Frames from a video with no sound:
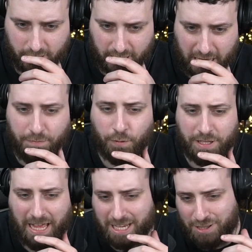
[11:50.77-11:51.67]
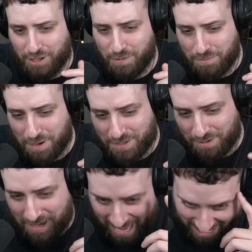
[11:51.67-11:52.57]
If only that could do
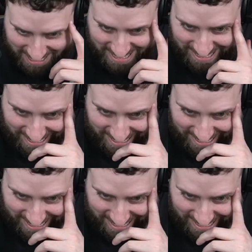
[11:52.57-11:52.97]
Mewtwo EX.